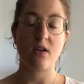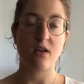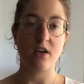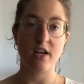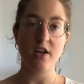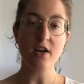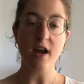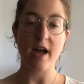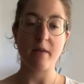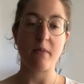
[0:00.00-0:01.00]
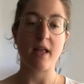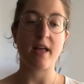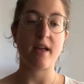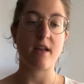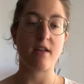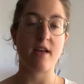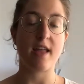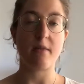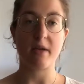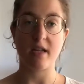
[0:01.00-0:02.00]
earlier. I applied
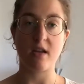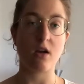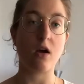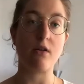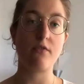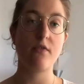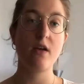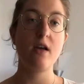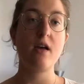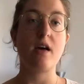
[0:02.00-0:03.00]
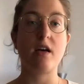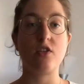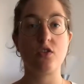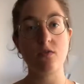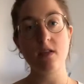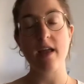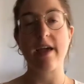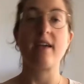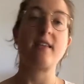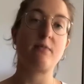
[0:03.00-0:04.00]
at the beginning of June,
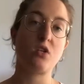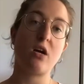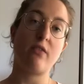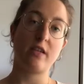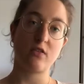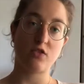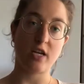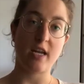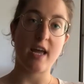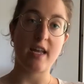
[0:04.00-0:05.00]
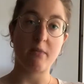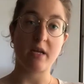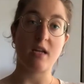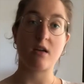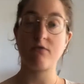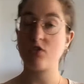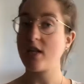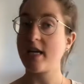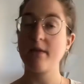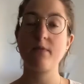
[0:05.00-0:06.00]
as I'm traveling to China at the beginning of
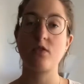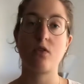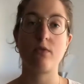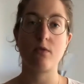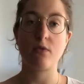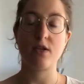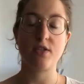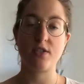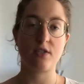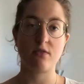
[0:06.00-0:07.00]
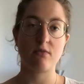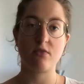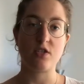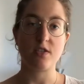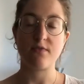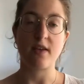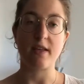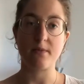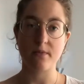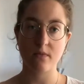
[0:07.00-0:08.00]
July, so it was just
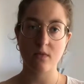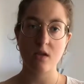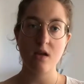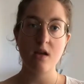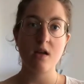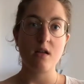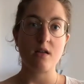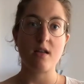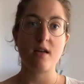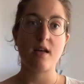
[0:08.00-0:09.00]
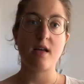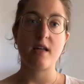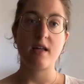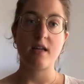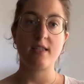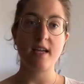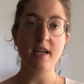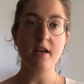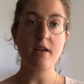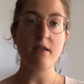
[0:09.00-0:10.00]
fine. The
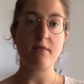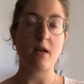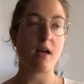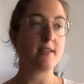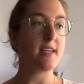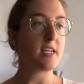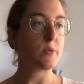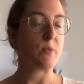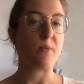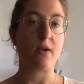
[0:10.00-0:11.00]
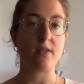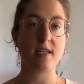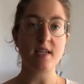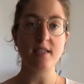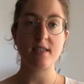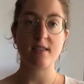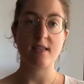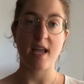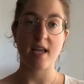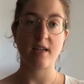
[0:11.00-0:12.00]
entire assessment process
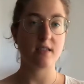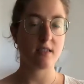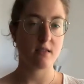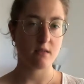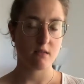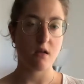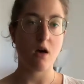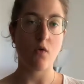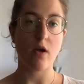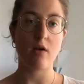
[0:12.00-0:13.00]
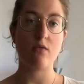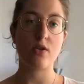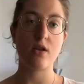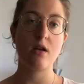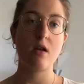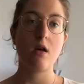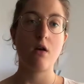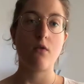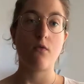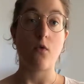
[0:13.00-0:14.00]
takes around
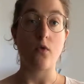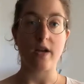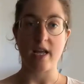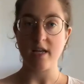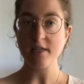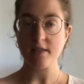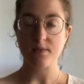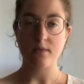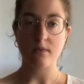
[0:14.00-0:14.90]
4 days.